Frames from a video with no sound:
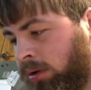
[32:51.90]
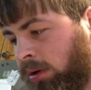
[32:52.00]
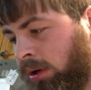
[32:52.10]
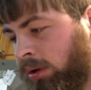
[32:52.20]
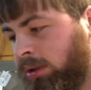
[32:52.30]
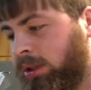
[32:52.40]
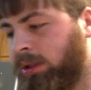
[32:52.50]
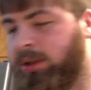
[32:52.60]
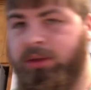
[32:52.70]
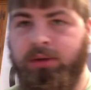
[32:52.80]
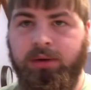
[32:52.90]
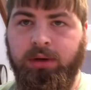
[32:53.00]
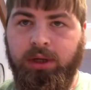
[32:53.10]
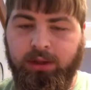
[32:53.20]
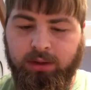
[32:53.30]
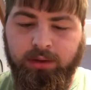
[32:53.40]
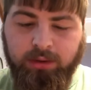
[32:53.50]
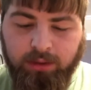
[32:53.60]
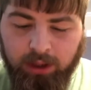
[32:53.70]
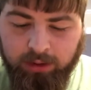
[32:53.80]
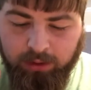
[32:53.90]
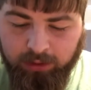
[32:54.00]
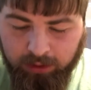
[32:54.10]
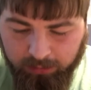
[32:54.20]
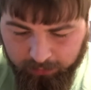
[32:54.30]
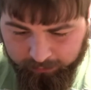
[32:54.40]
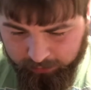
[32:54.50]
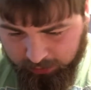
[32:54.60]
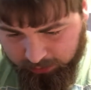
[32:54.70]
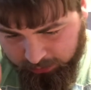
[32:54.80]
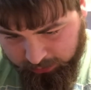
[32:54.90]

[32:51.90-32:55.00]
I'll just go ahead and do that in a separate video.